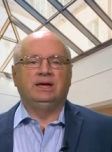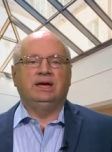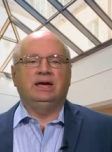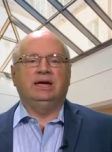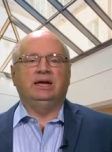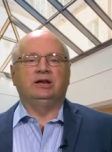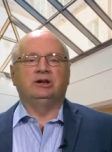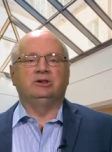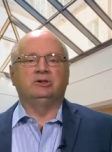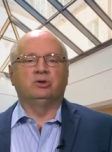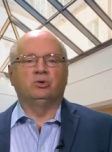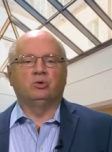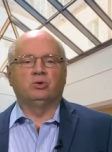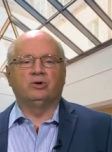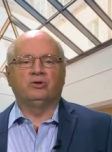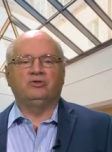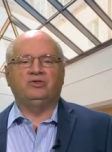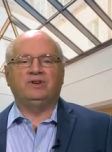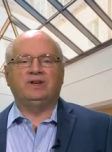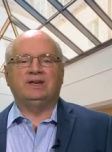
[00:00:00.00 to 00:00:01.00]
and
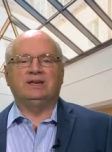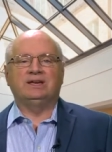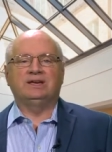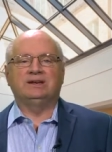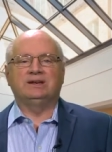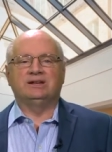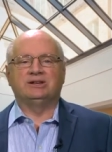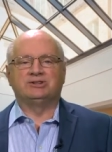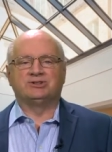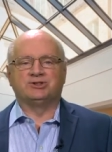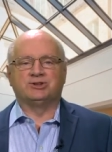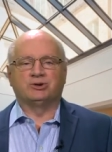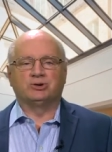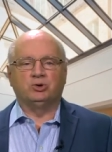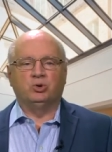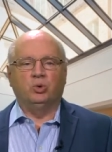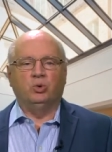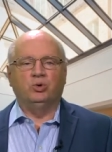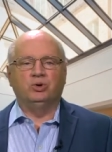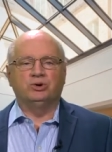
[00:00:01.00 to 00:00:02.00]
glorifying it as the
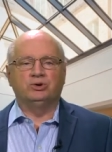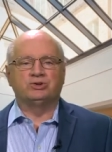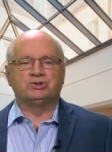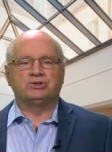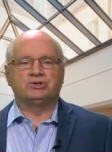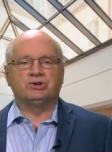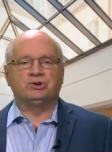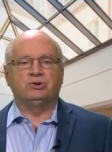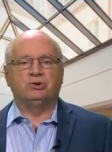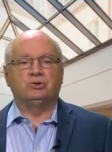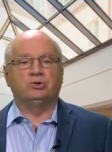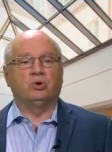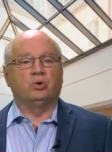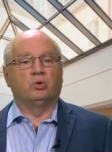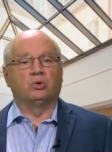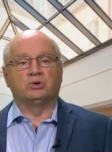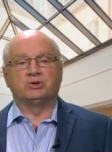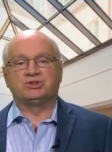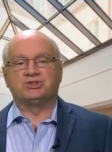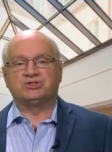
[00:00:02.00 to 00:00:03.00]
cornerstone
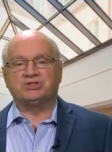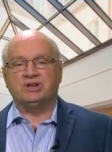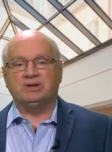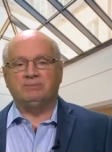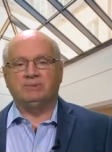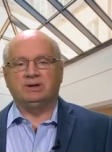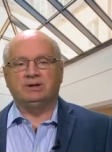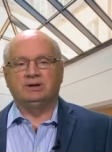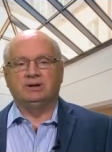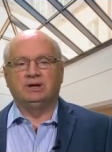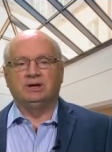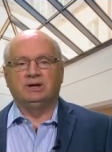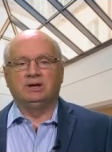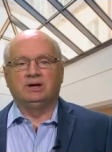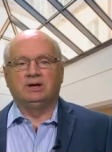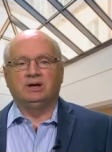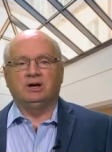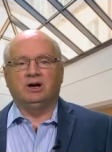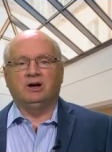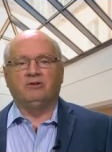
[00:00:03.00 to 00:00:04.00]
or summit
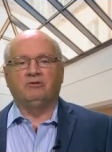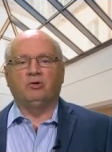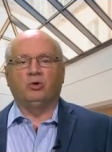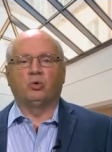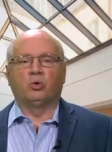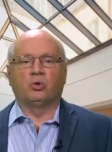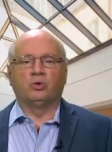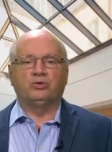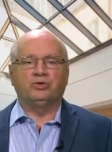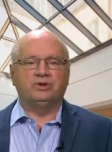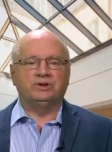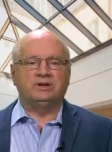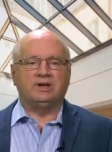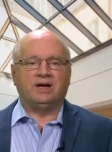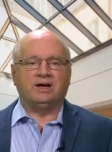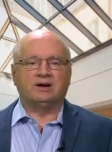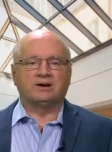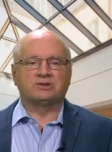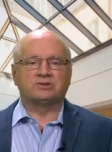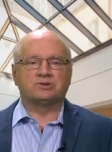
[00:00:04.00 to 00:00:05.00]
of
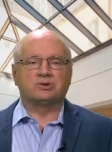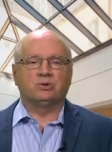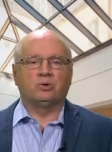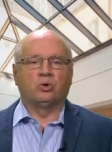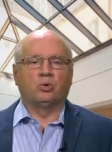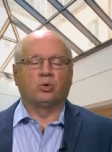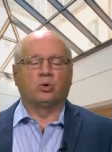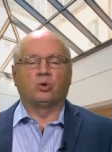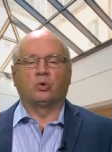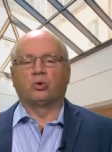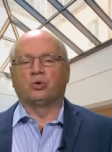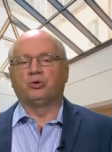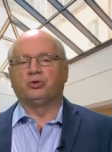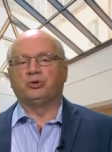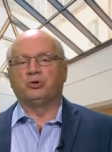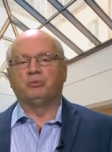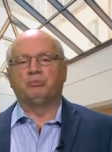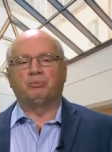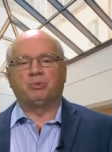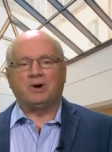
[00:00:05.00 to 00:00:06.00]
orthodox or
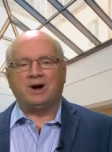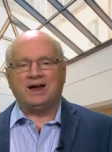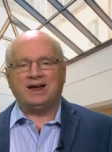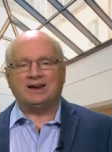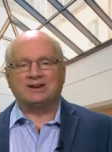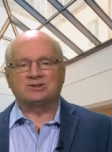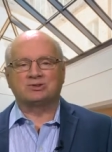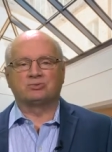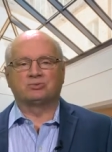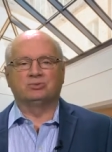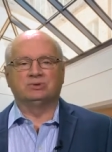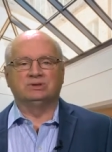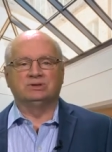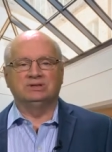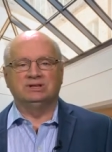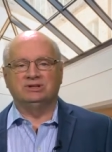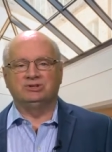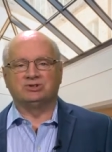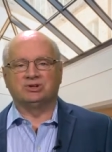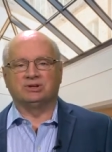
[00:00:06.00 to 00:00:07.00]
orthoprax
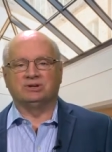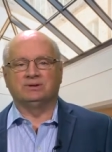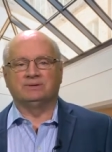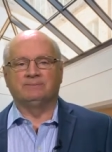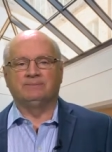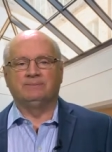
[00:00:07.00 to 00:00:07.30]
religion,